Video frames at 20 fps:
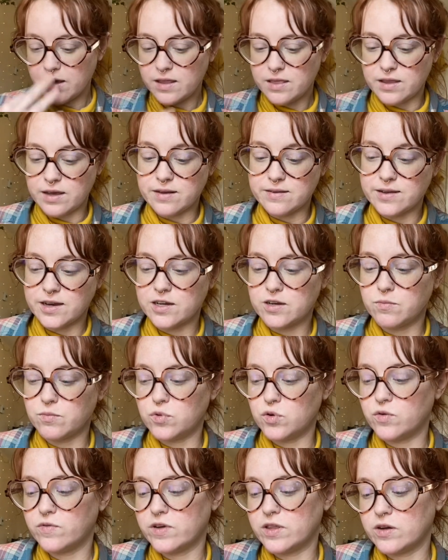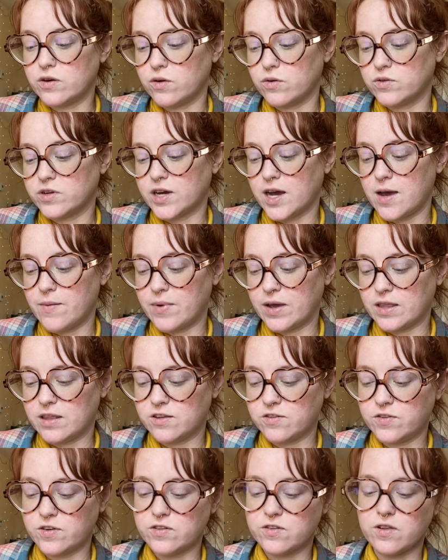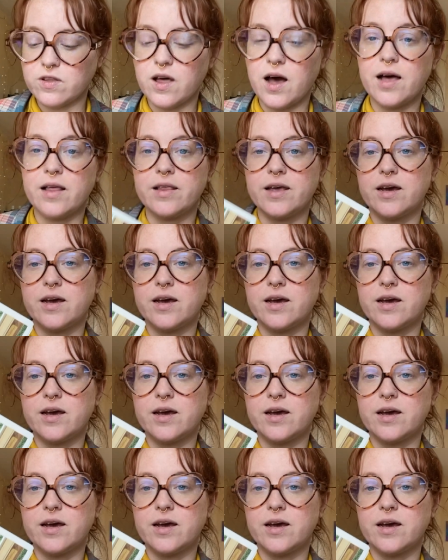Things had to move in their own timing. And this feels a lot